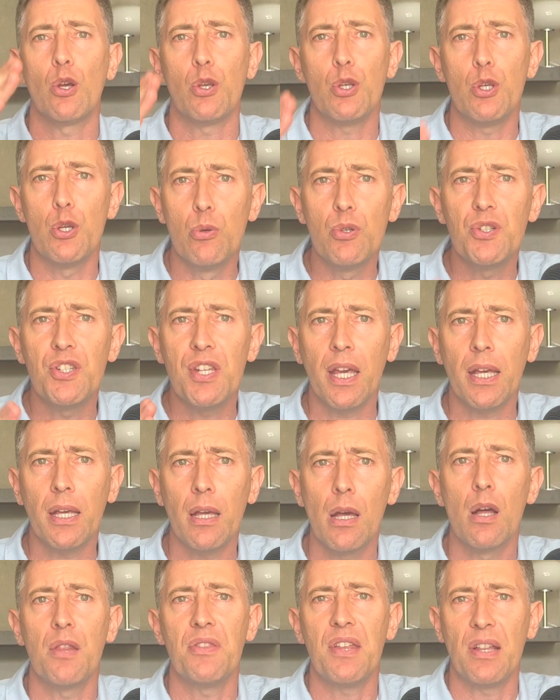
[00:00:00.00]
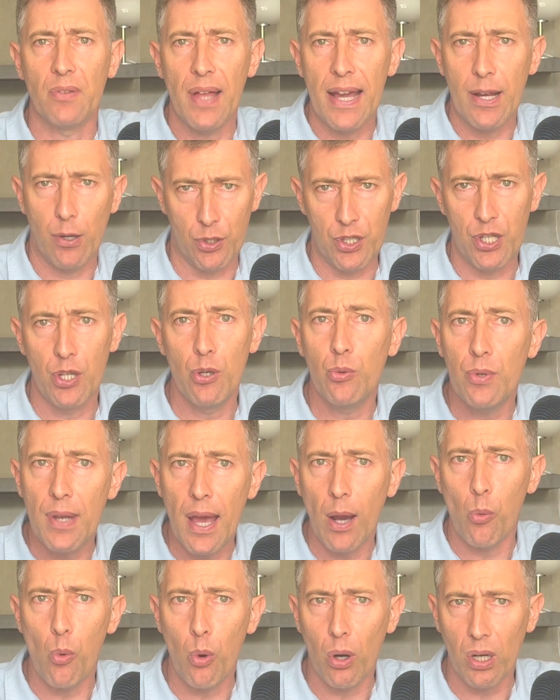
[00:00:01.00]
using the layer 2
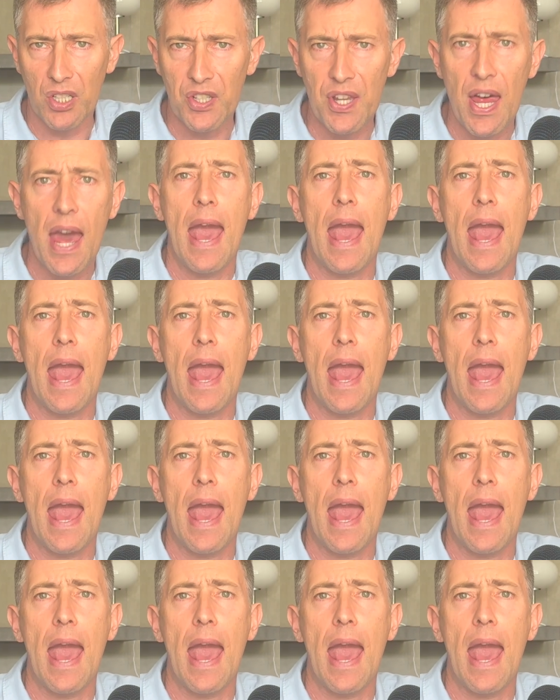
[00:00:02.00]
networks,